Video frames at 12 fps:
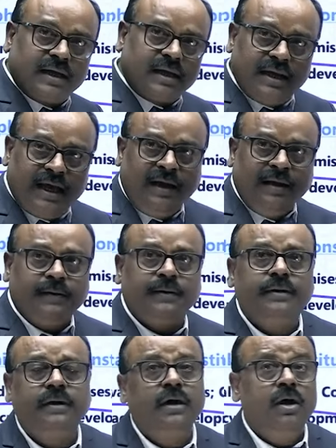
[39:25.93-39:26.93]
Clear?
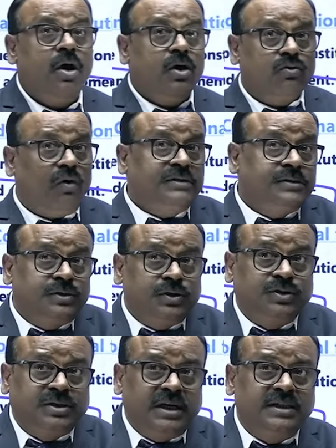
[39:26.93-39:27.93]

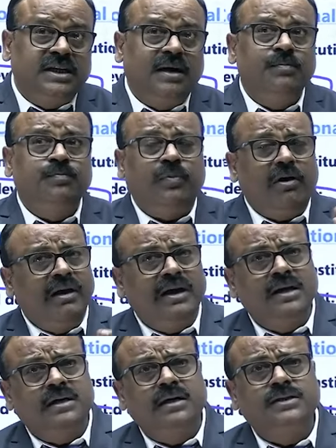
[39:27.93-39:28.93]
Constitutionalism,
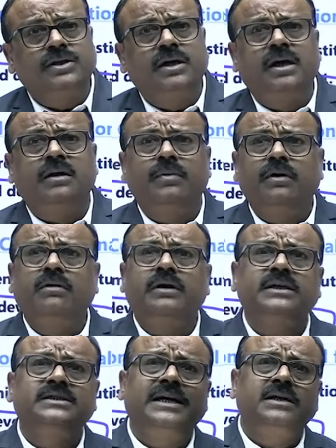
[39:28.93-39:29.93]
political culture,
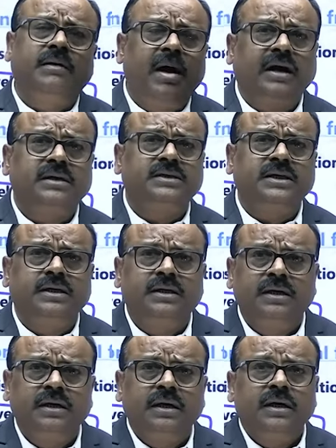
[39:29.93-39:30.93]
bureaucracy and democracy.
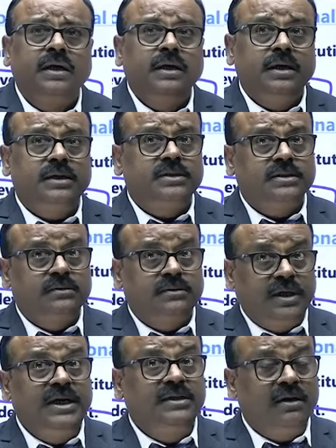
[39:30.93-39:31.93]
Yes,
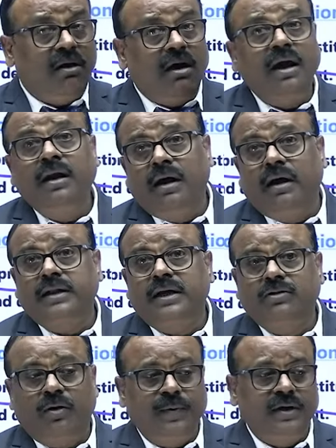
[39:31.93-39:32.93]
these all are the
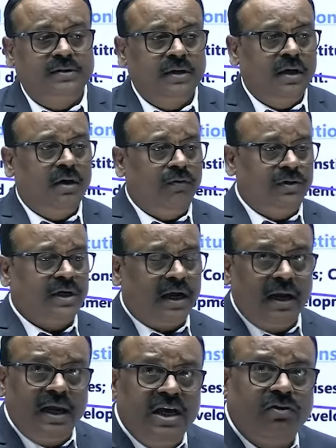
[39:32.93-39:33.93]
topics which are
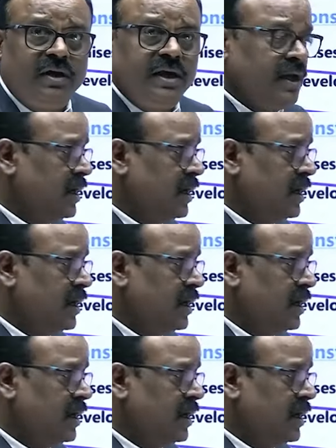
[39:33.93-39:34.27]
equally